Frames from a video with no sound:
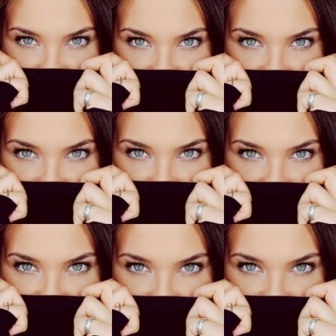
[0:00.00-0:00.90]
You don't
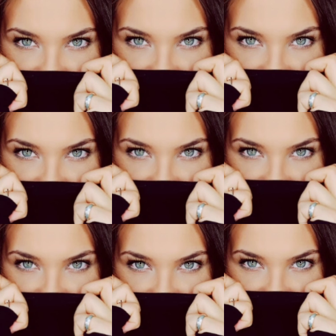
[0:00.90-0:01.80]
know how you're going to make
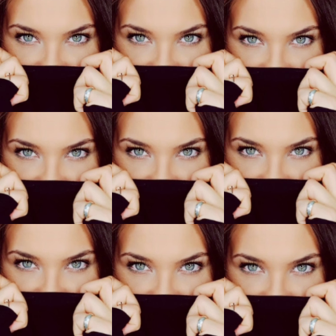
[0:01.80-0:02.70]
ends meet.
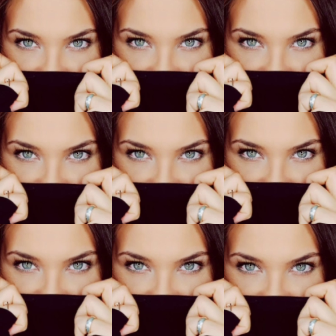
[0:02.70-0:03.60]
But God
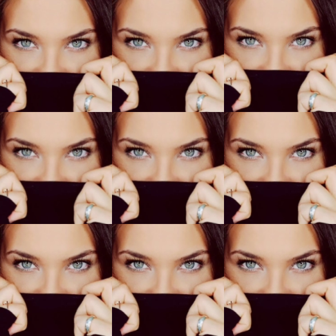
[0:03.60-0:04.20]
has a